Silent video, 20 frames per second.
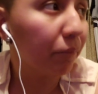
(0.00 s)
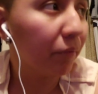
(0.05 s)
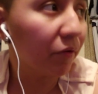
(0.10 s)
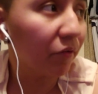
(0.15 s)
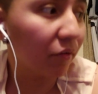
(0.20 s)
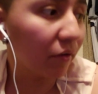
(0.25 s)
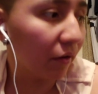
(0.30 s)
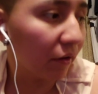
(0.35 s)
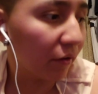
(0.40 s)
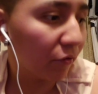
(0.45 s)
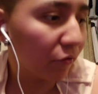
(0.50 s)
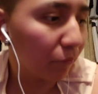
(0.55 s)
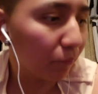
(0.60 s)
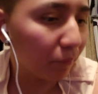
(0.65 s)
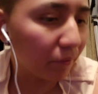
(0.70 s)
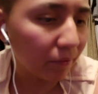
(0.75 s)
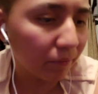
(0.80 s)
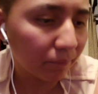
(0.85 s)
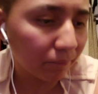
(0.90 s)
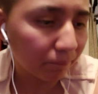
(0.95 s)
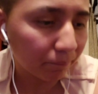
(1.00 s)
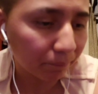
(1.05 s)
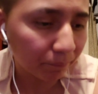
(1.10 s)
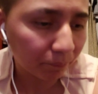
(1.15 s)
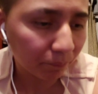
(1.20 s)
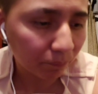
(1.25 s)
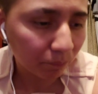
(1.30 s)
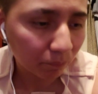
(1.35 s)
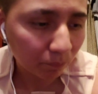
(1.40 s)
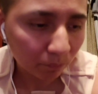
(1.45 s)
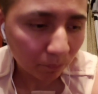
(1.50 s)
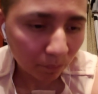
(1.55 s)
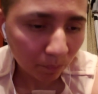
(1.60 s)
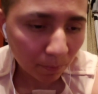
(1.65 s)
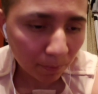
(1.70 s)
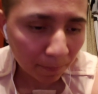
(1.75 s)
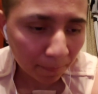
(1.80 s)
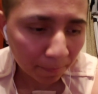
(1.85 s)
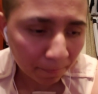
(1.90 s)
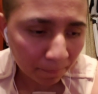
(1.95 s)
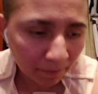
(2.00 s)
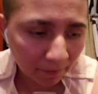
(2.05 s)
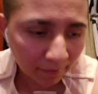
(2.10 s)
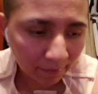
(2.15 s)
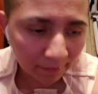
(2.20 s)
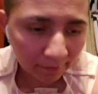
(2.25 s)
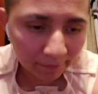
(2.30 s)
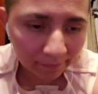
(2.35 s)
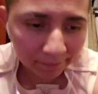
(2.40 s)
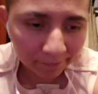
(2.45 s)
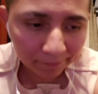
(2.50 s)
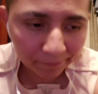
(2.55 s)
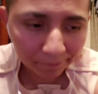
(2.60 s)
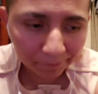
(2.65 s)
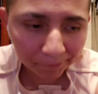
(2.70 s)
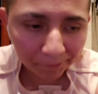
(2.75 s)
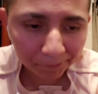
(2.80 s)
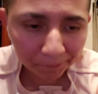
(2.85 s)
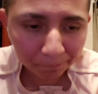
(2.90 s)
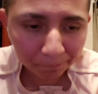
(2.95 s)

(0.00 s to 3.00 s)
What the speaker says: means a lot to me. And